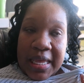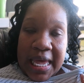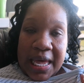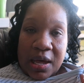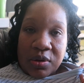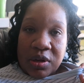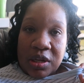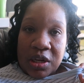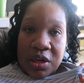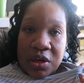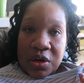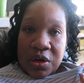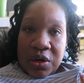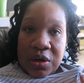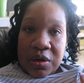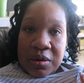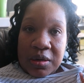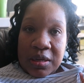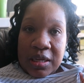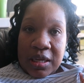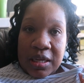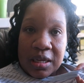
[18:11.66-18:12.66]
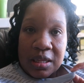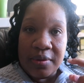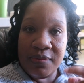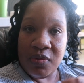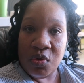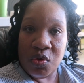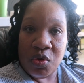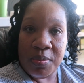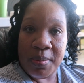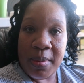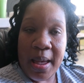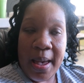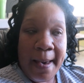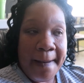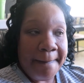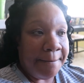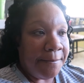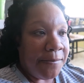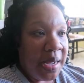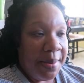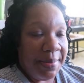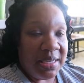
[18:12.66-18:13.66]
out here in the living room
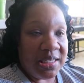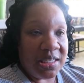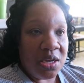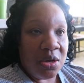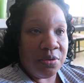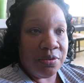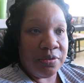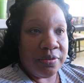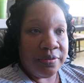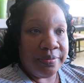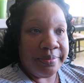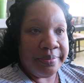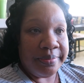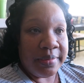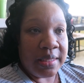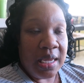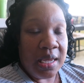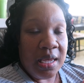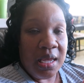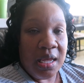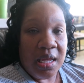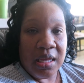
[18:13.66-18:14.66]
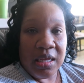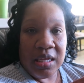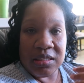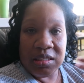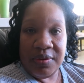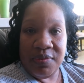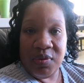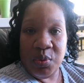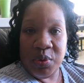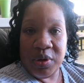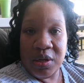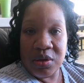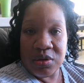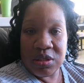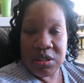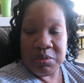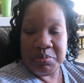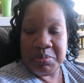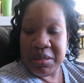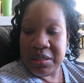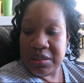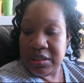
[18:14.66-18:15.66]
by myself because everyone else
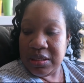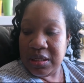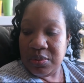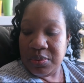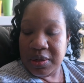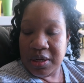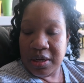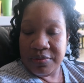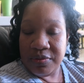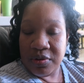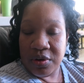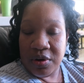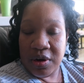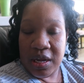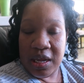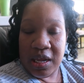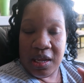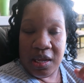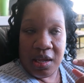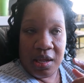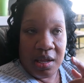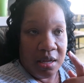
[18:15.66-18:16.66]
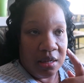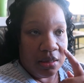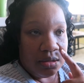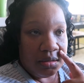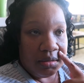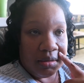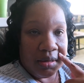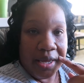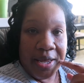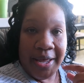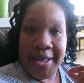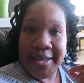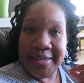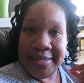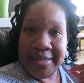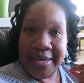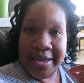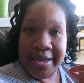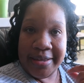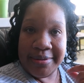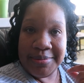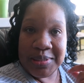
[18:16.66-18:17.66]
is busy or whatever. And
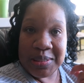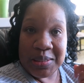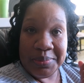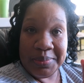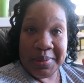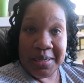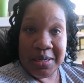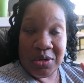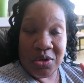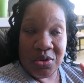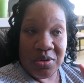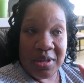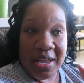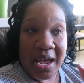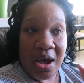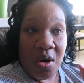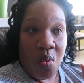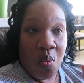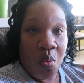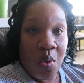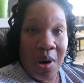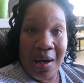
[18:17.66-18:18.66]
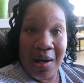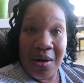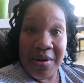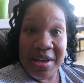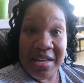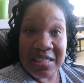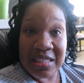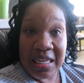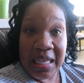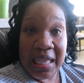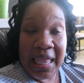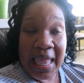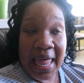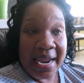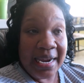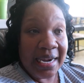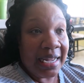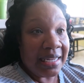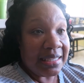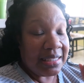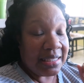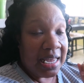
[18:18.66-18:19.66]
yeah, so I'm gonna do that while it's
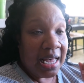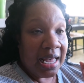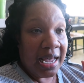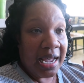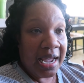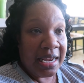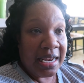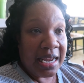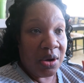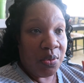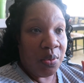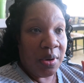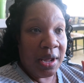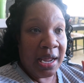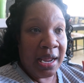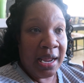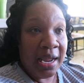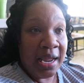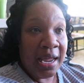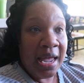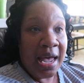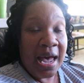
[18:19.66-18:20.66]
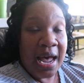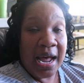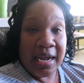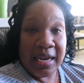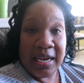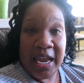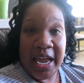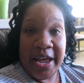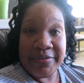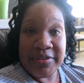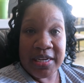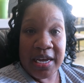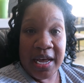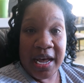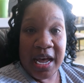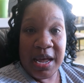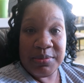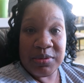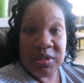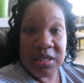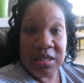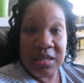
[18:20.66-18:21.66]
light outside. That way I can have
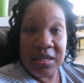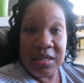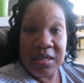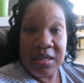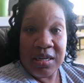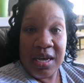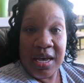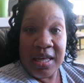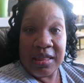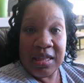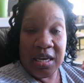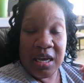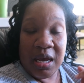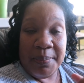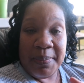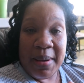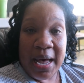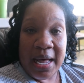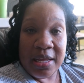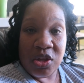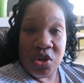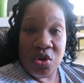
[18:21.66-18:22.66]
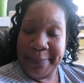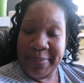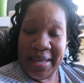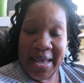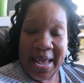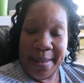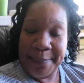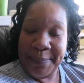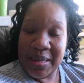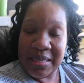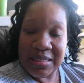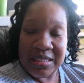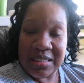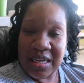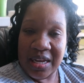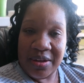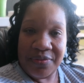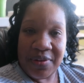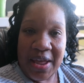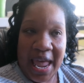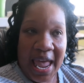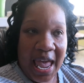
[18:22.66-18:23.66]
time to think about happy
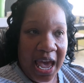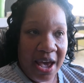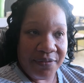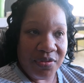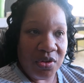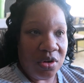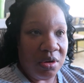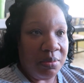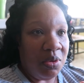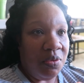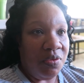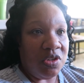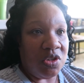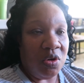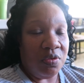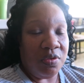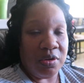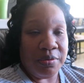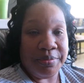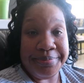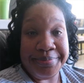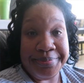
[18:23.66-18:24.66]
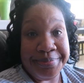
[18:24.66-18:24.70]
stuff after the movie's over.